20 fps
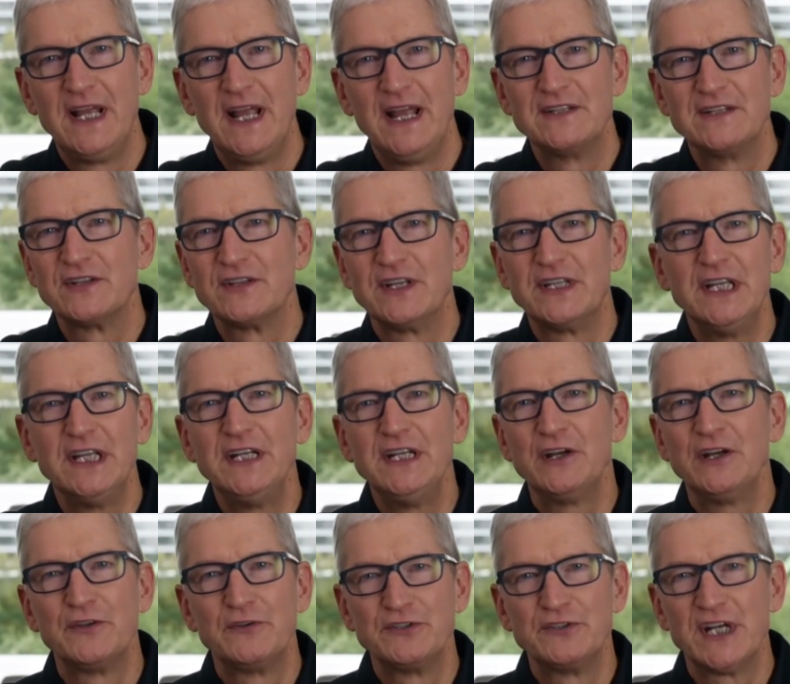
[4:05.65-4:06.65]
It's like any
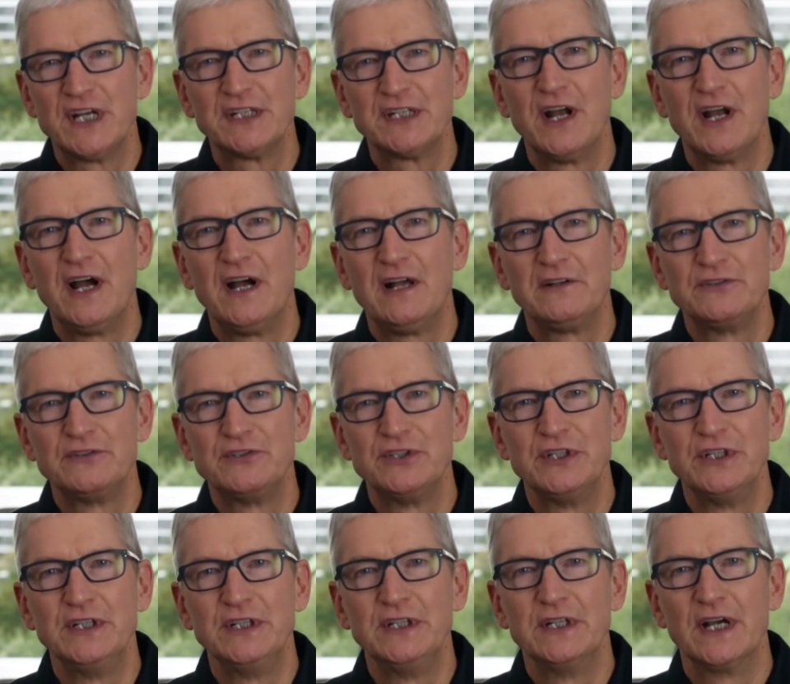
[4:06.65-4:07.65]
other
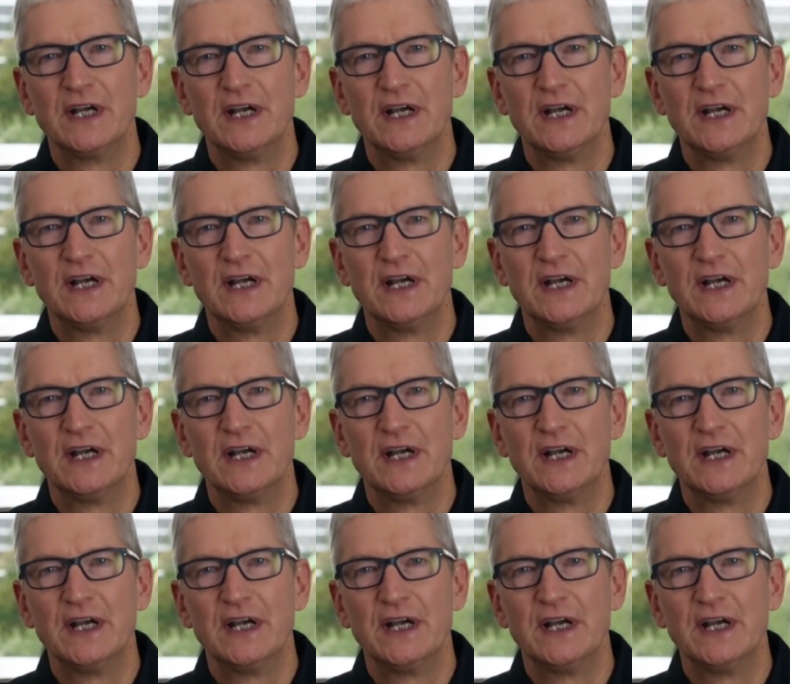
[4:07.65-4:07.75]
technology.